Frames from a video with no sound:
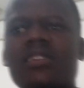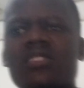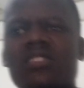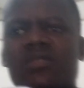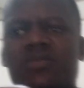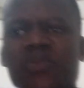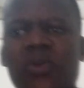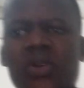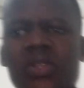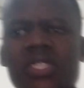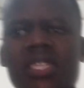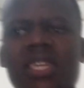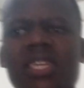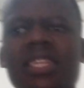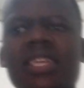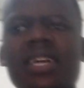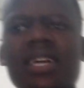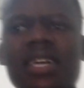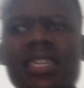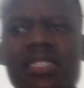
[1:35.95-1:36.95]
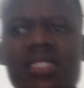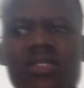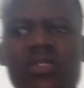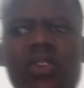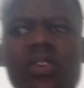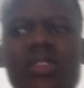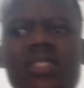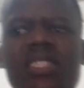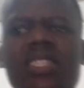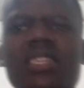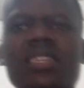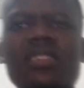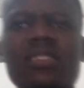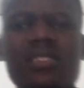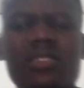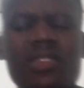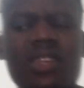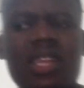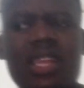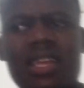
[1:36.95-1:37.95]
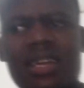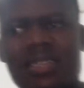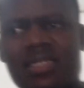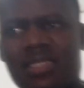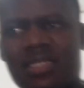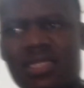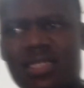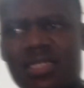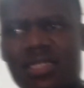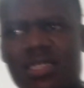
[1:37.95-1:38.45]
spotted escorting trailers